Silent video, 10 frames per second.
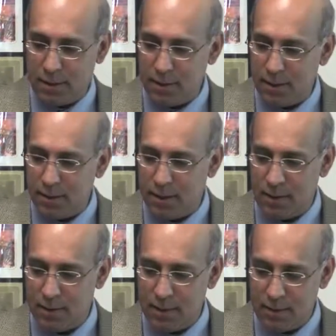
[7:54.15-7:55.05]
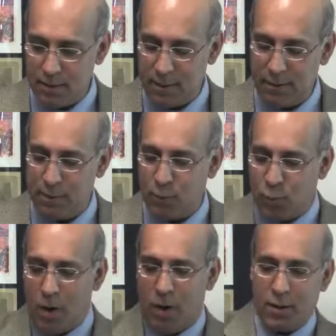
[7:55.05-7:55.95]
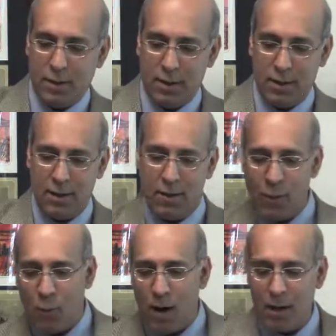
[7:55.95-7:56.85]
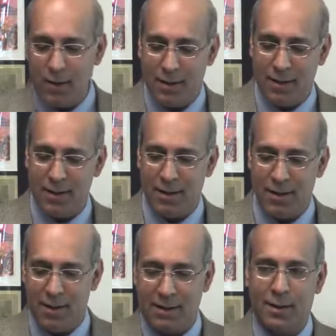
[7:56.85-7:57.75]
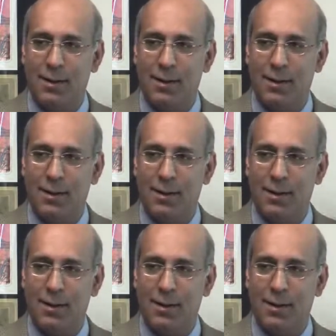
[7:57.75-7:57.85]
Uh, uh, those walls, you know, they don't let water in. Uh,